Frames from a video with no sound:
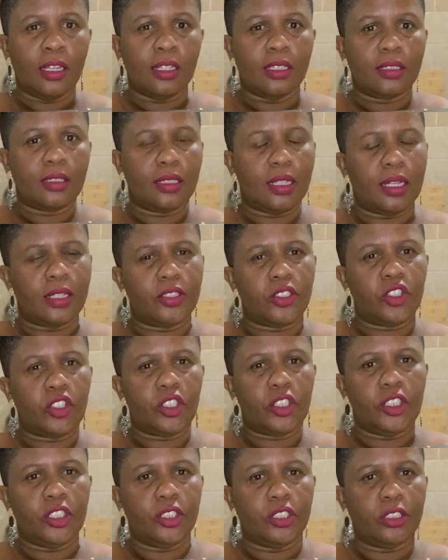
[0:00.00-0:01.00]
that
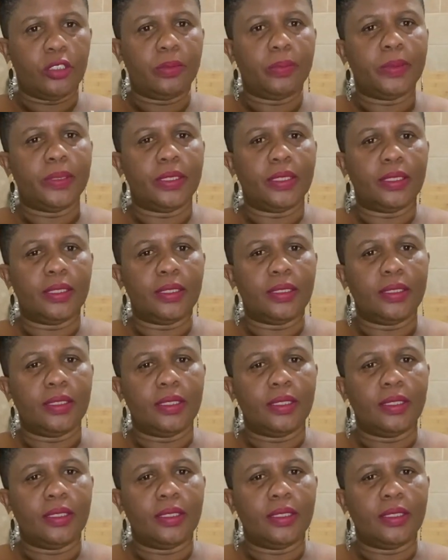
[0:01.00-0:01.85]
should be